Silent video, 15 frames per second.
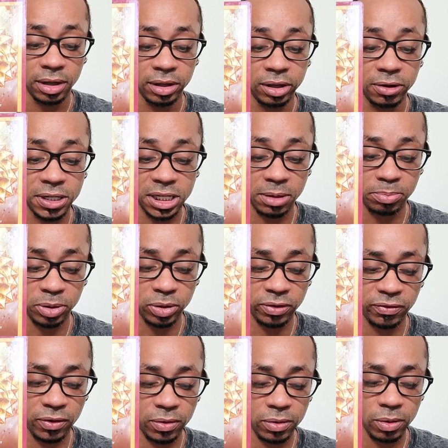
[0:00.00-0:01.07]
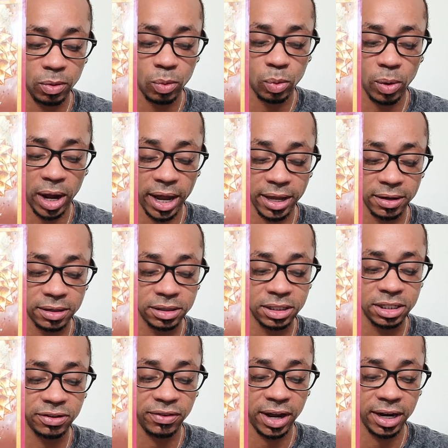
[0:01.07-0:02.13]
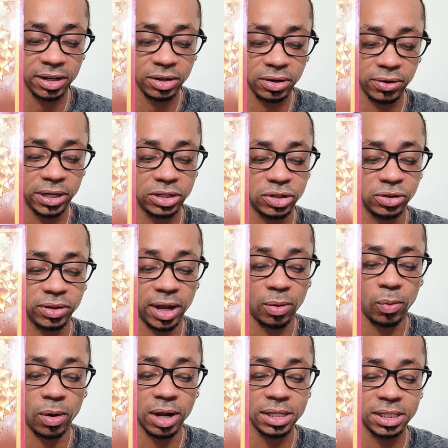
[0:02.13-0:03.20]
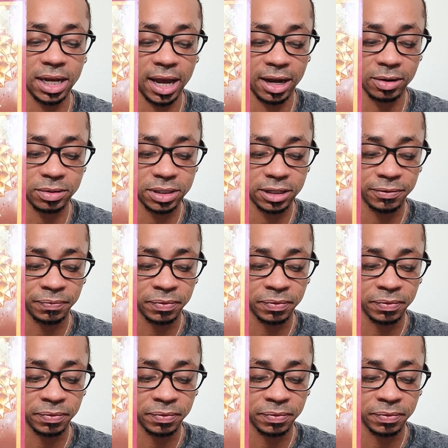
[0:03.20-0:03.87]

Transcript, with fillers: there is a beautiful, wild, divine creature that wants out.